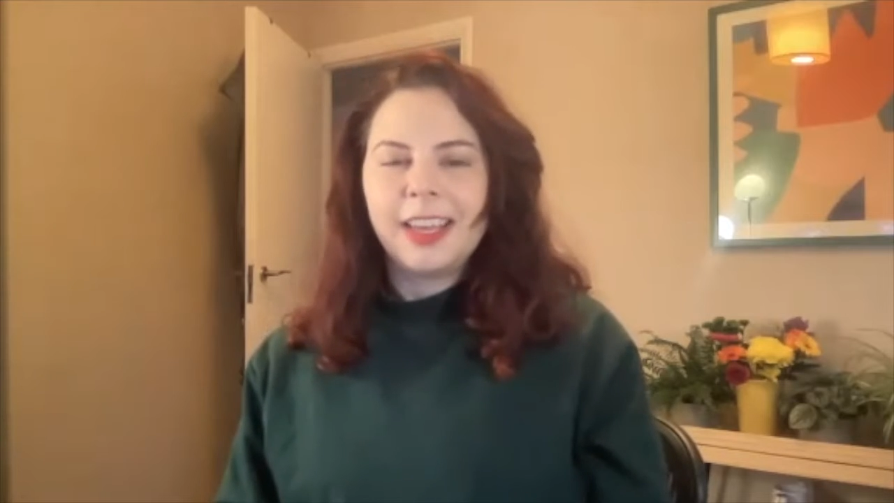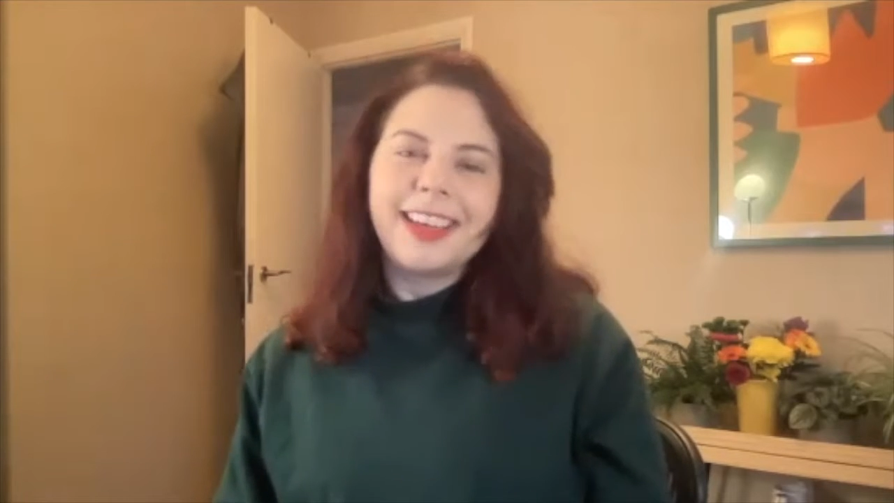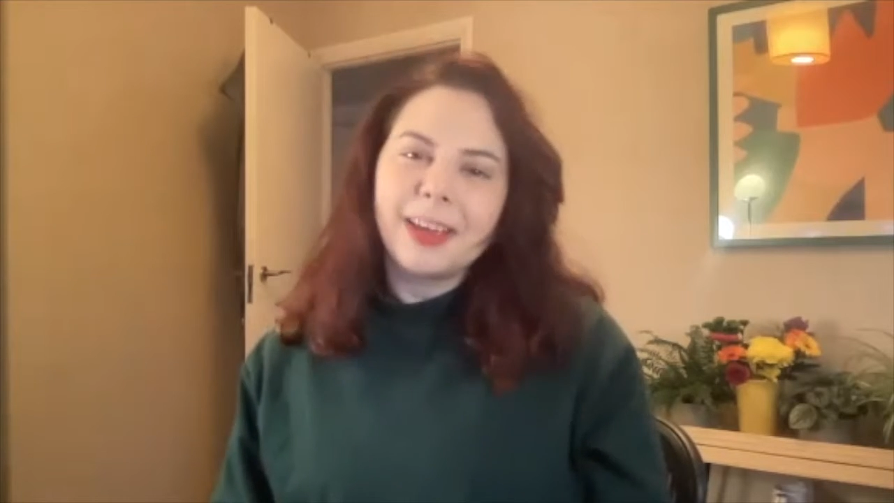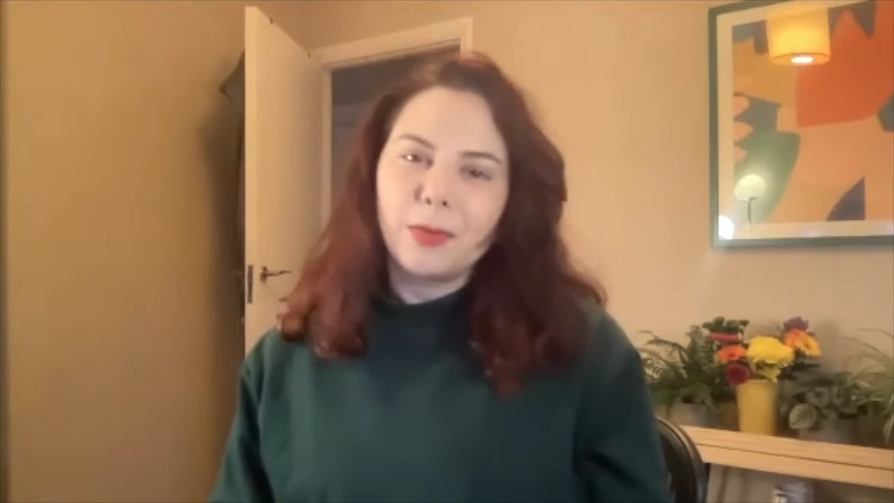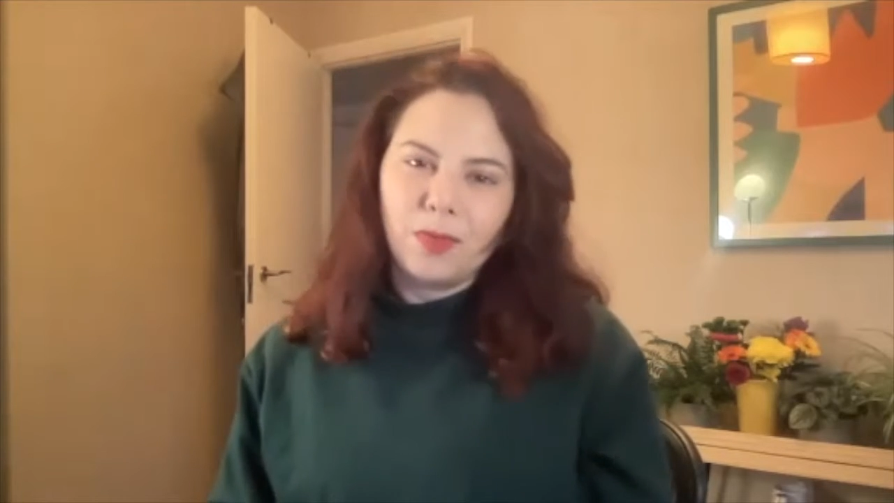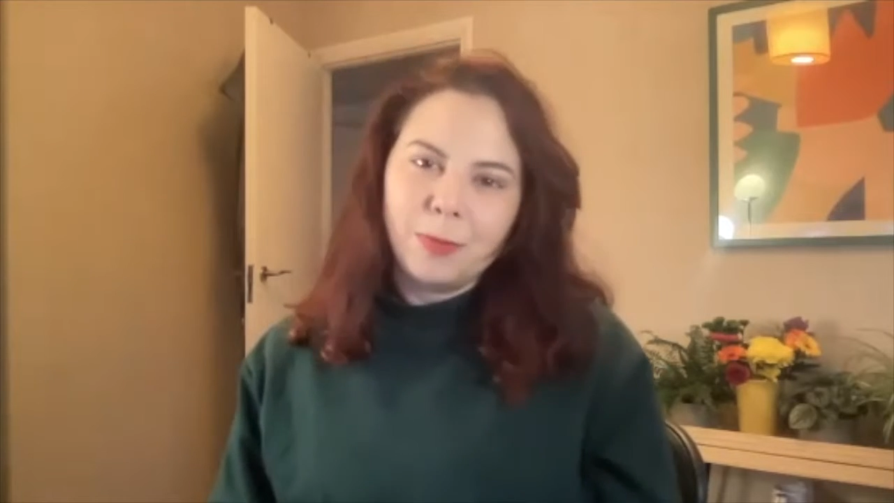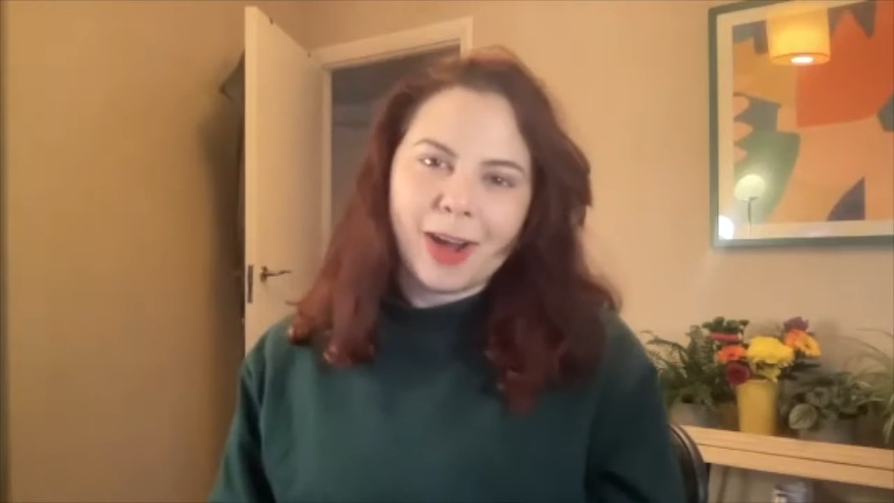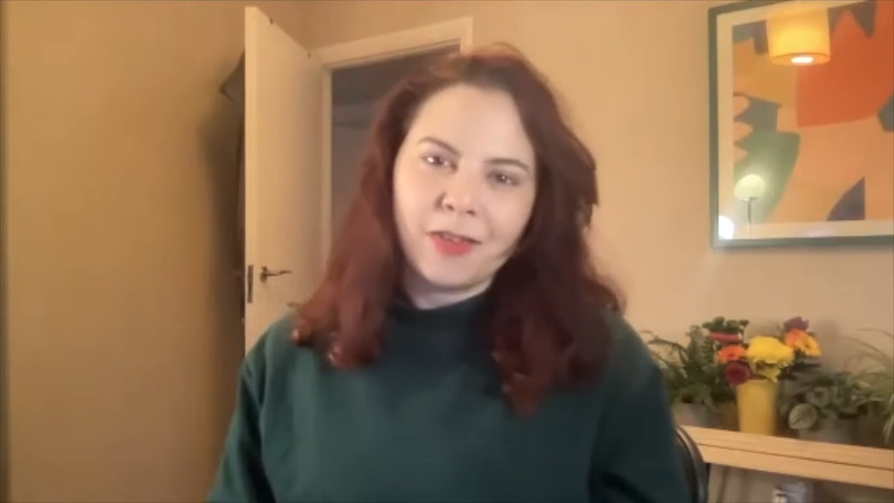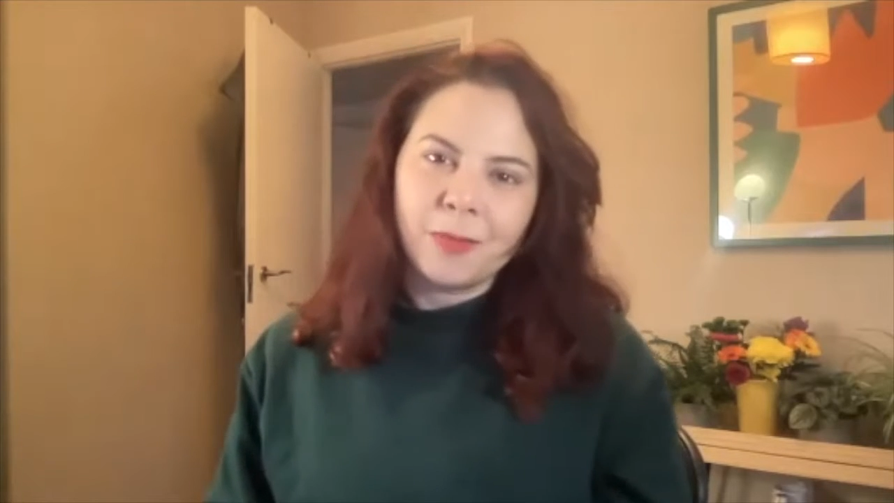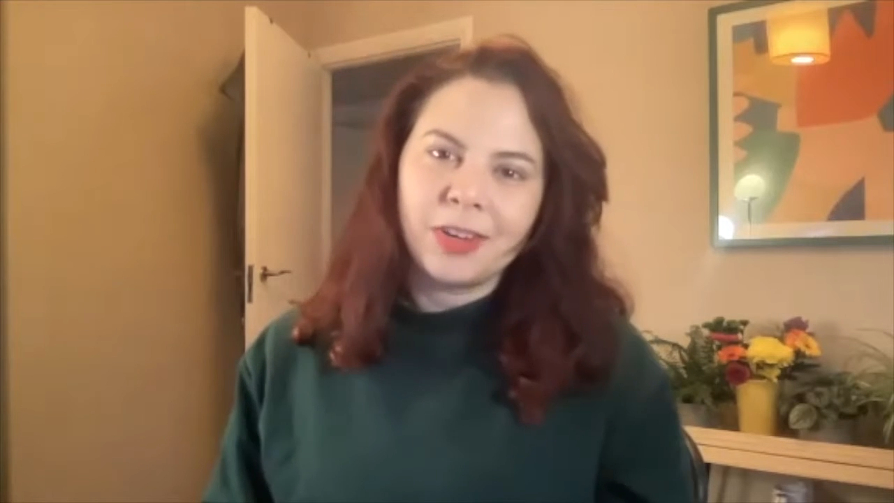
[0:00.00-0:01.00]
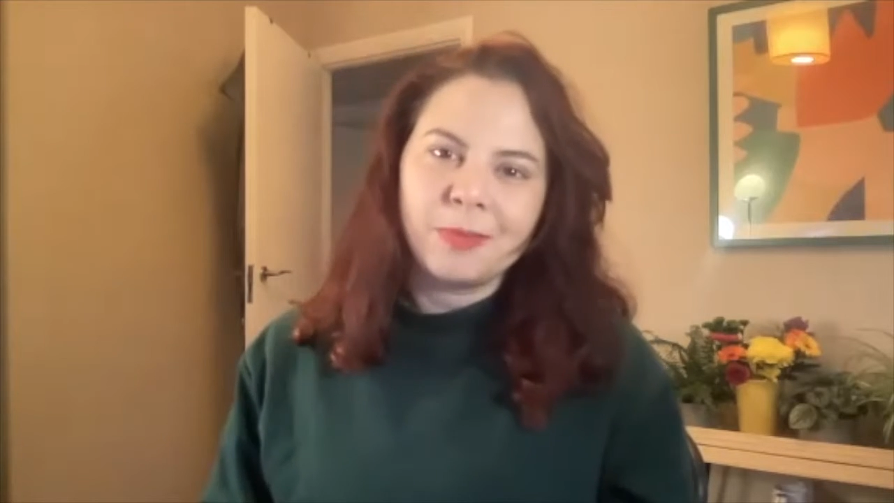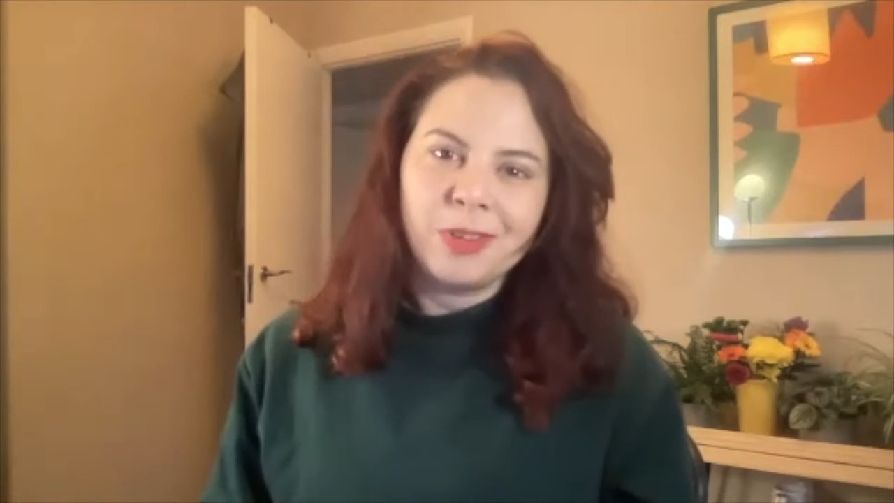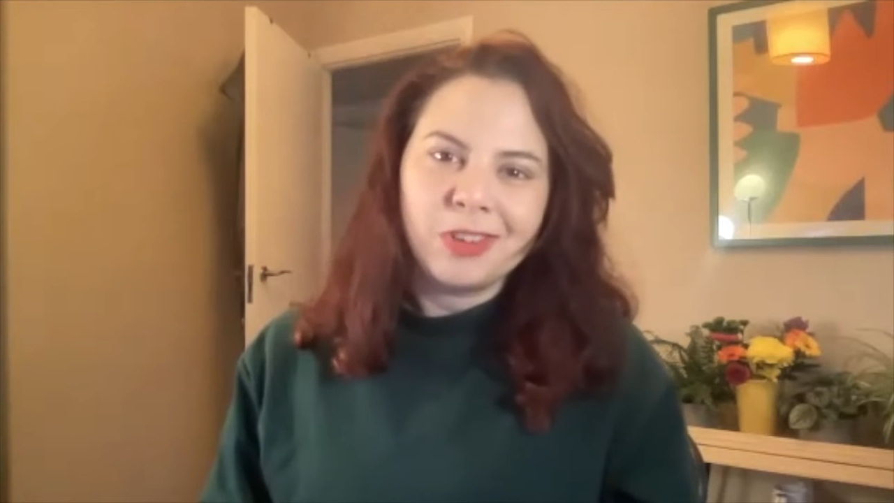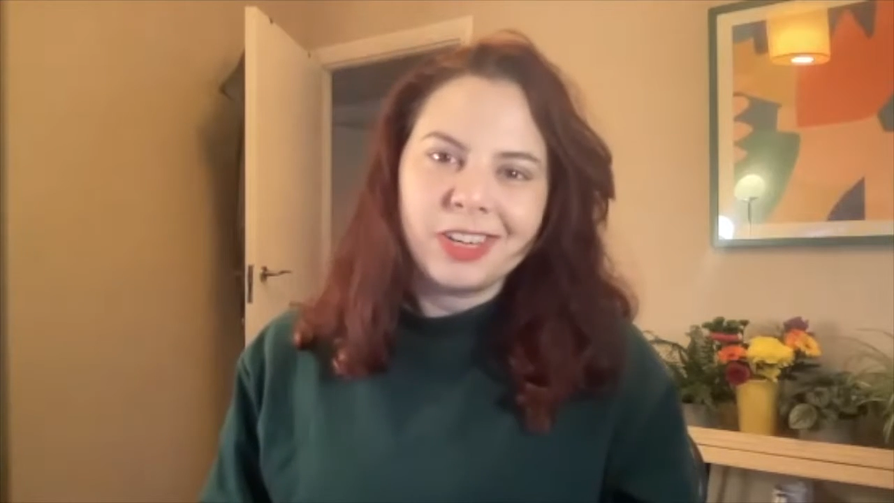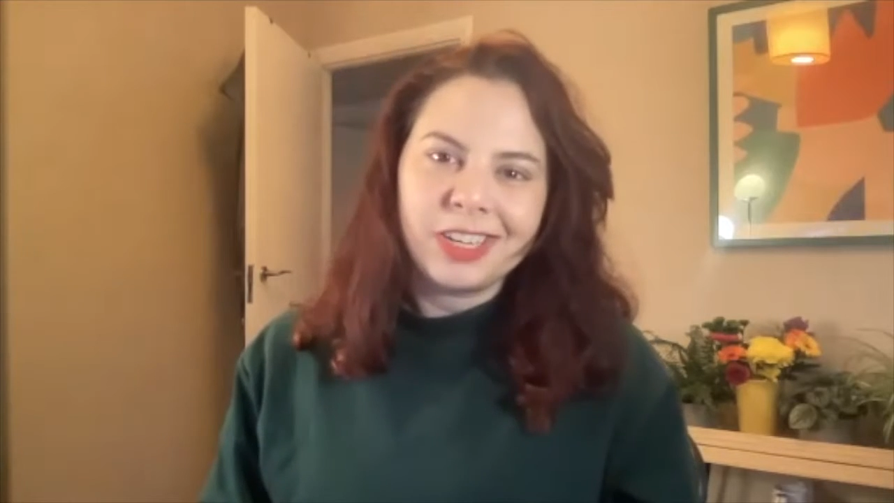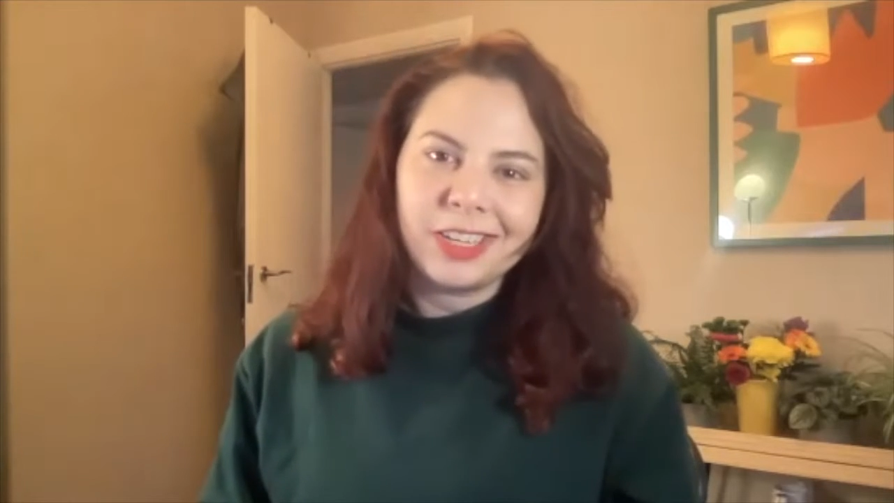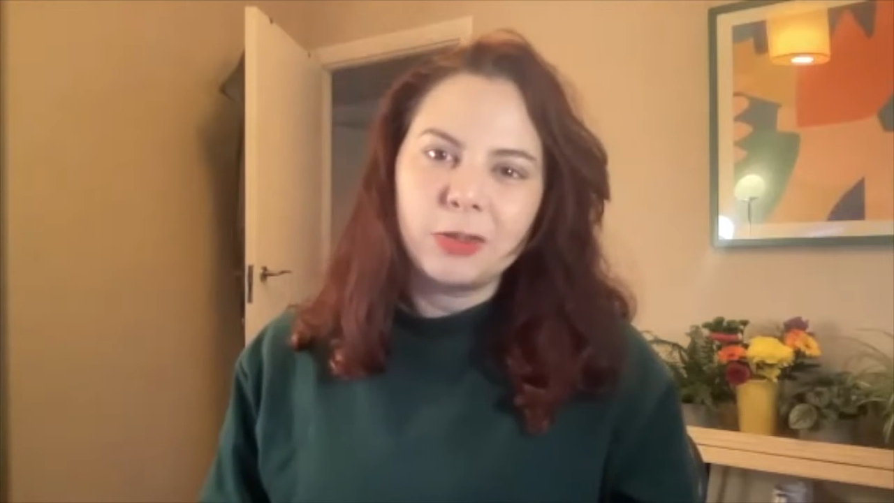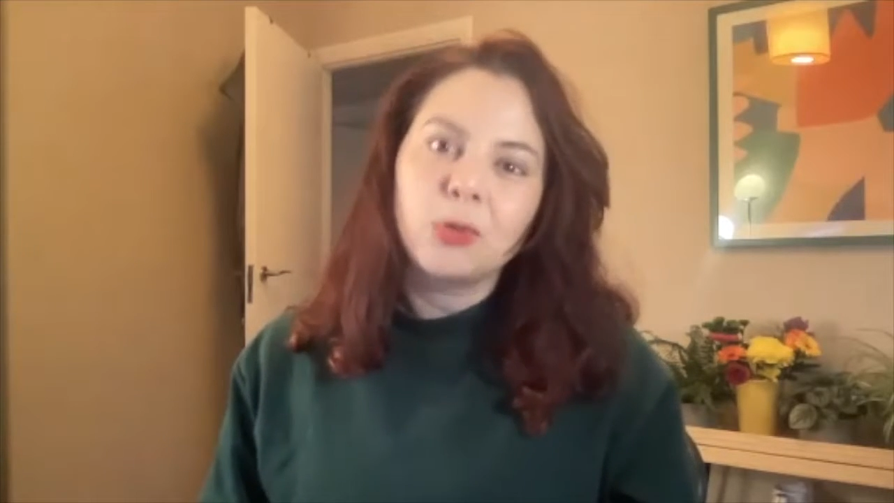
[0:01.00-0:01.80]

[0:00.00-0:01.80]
get feedback from a community